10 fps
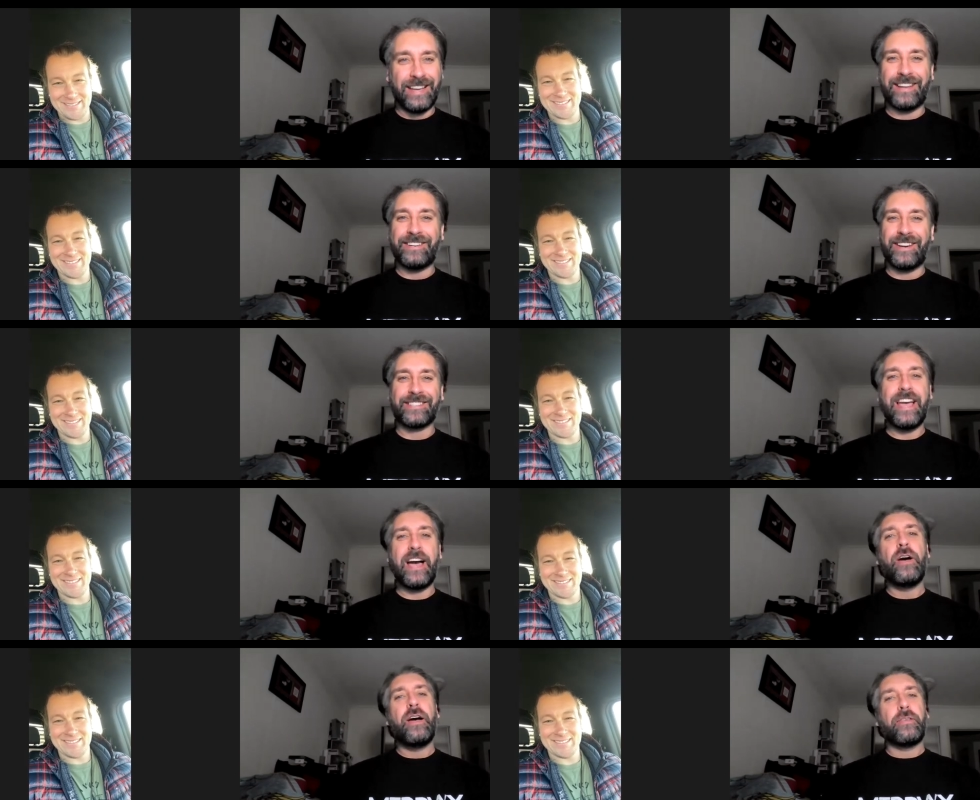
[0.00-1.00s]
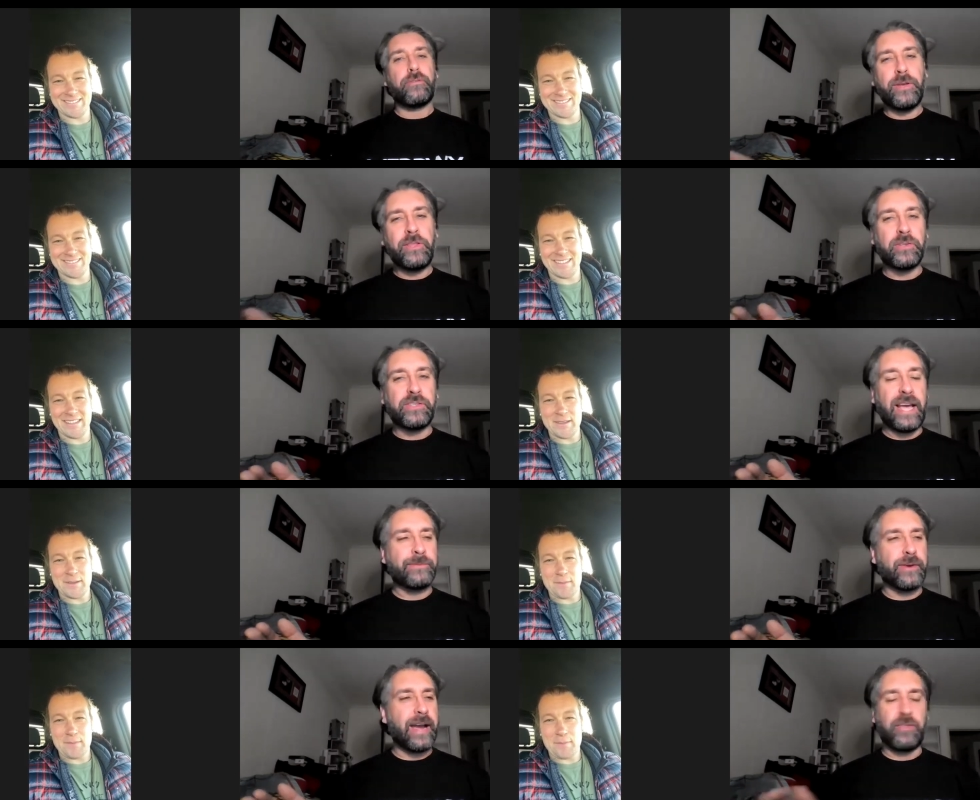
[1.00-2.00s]
Speaker 1: Yeah, nice. Now, throwing those
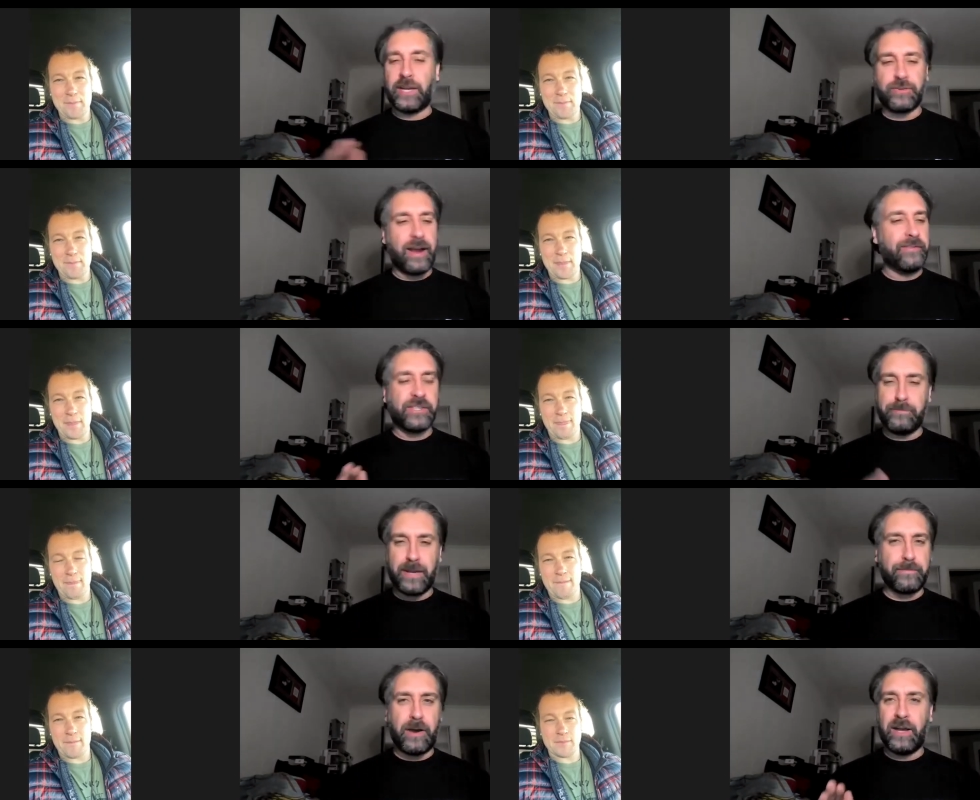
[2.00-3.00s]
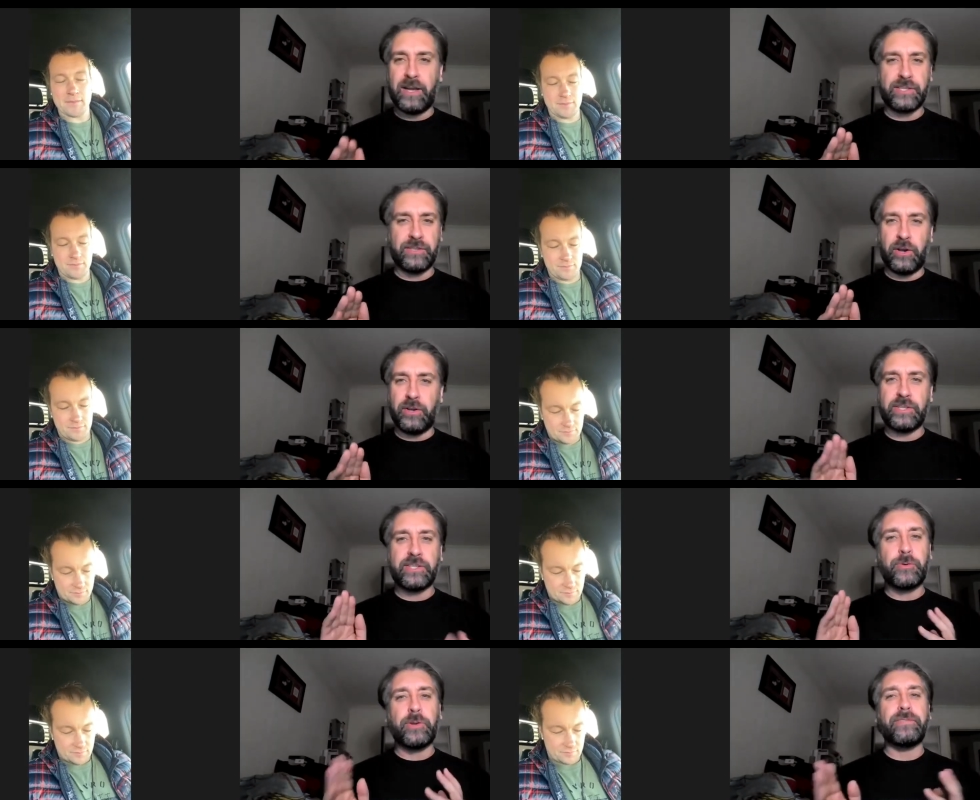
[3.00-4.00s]
names around like Travis and Mick Mars and those,
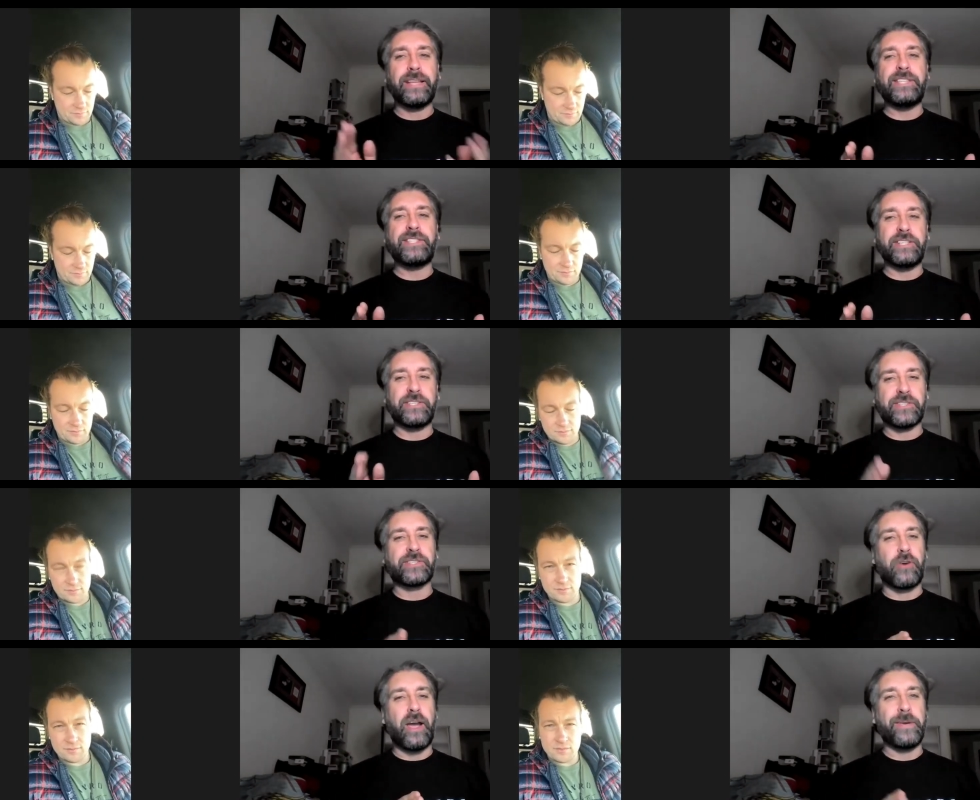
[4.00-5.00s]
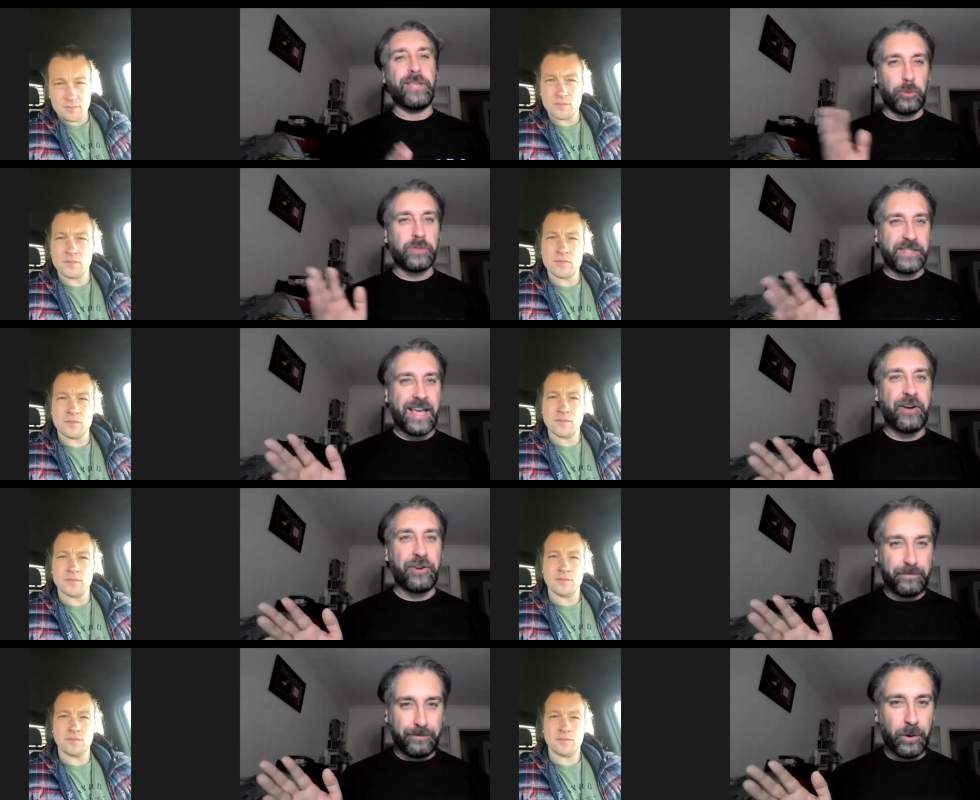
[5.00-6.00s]
it sort of leads into describing your
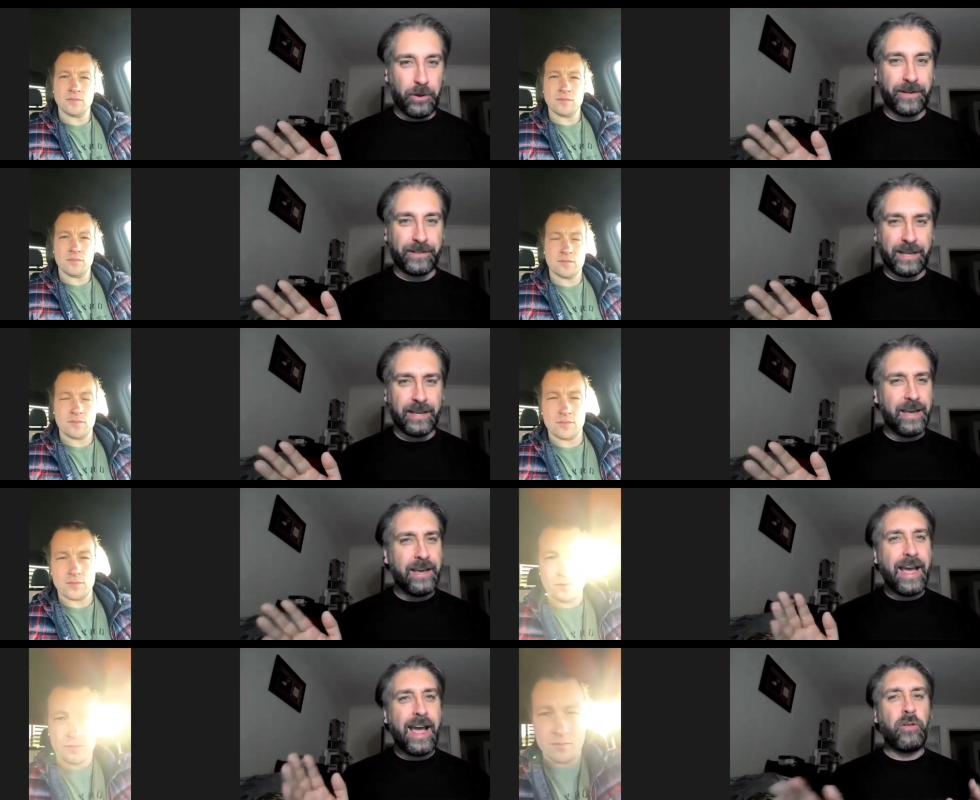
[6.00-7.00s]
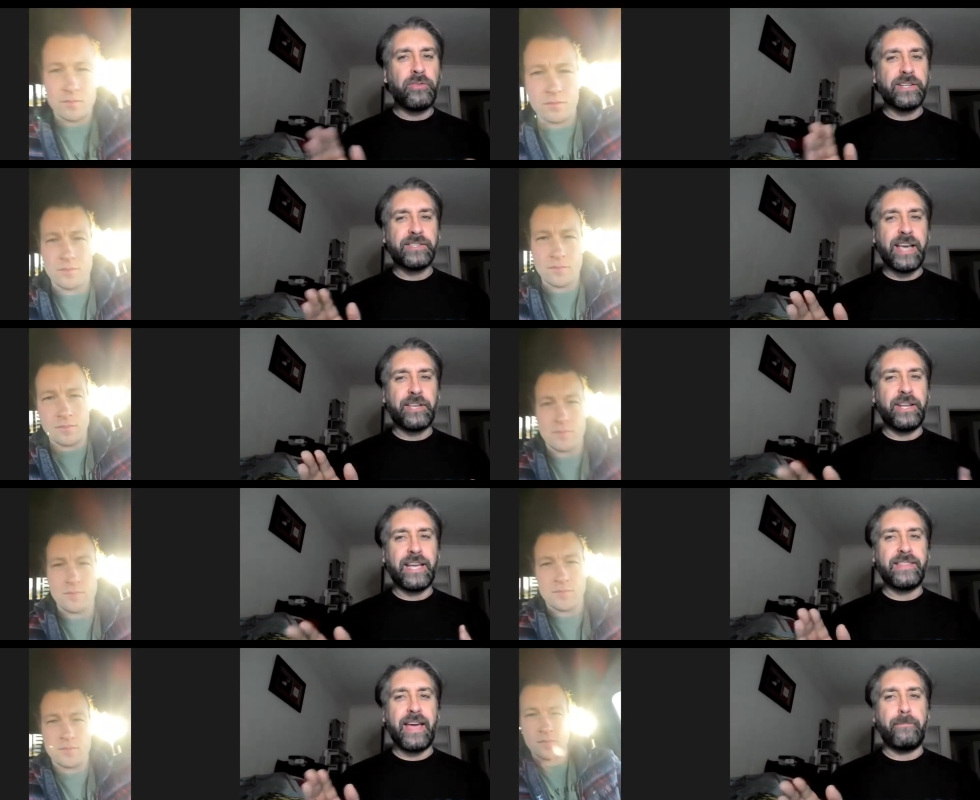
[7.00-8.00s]
sound perfectly. How long did it take you to
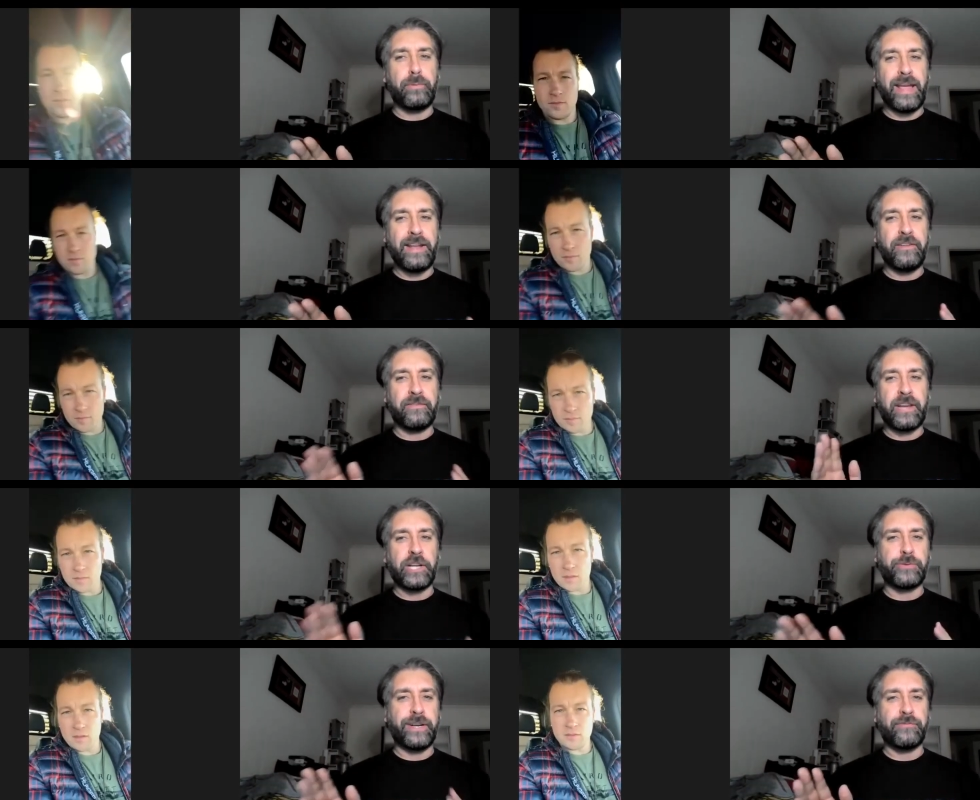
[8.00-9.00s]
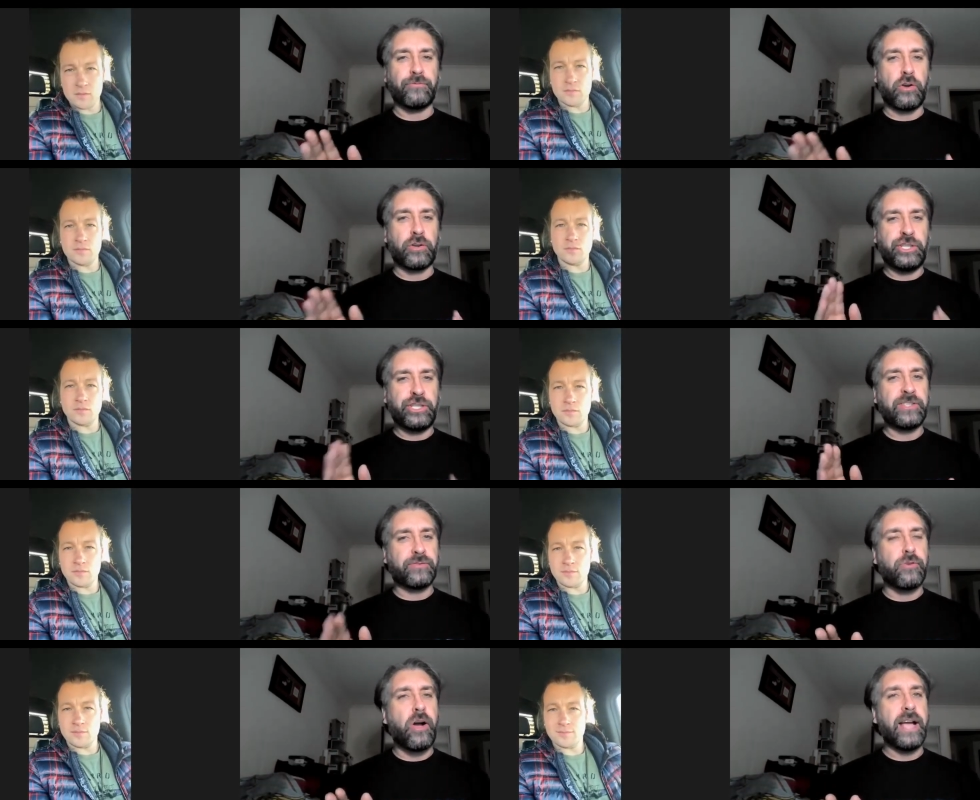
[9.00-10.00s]
get that blend of country and rock
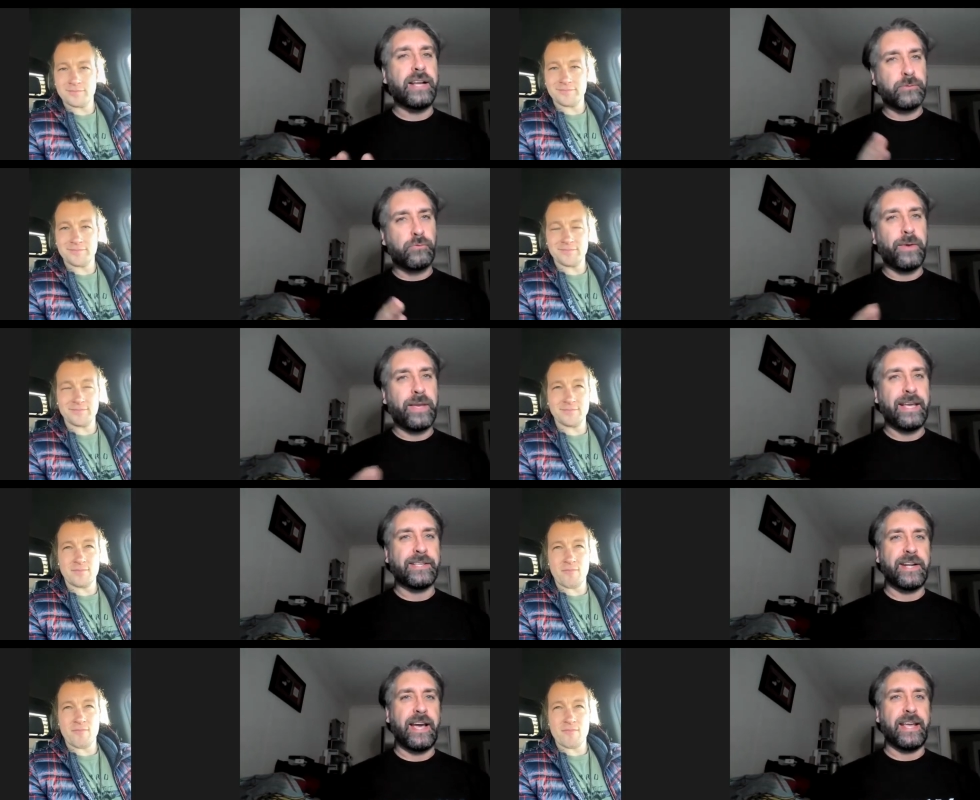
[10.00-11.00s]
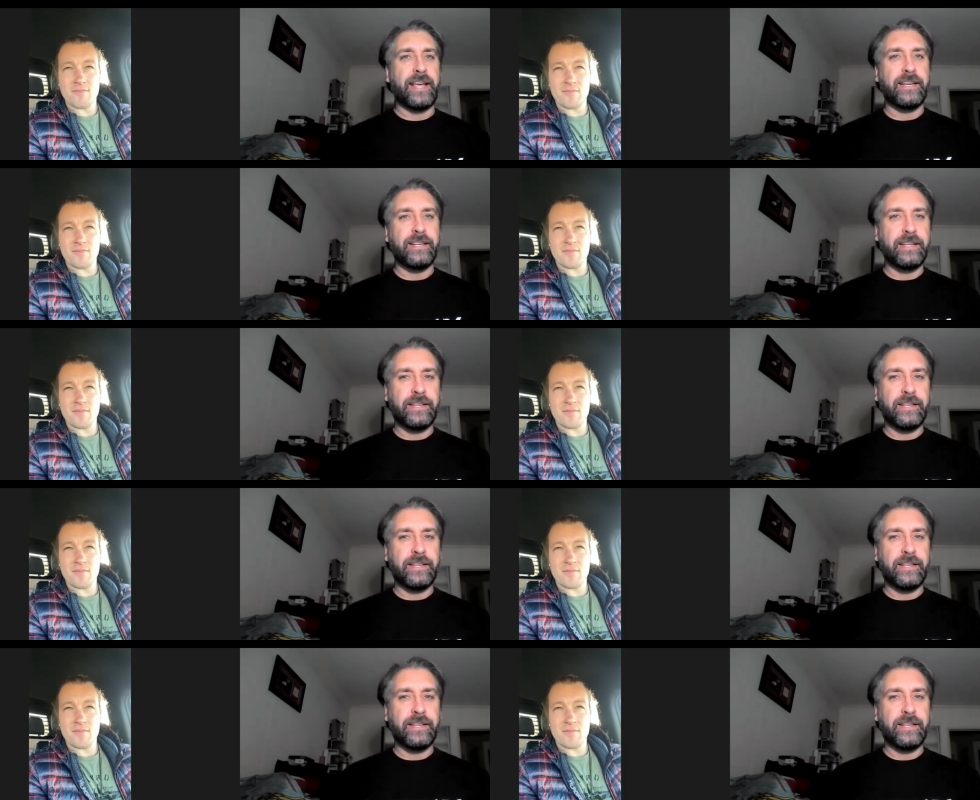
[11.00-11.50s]
just right to what we hear today?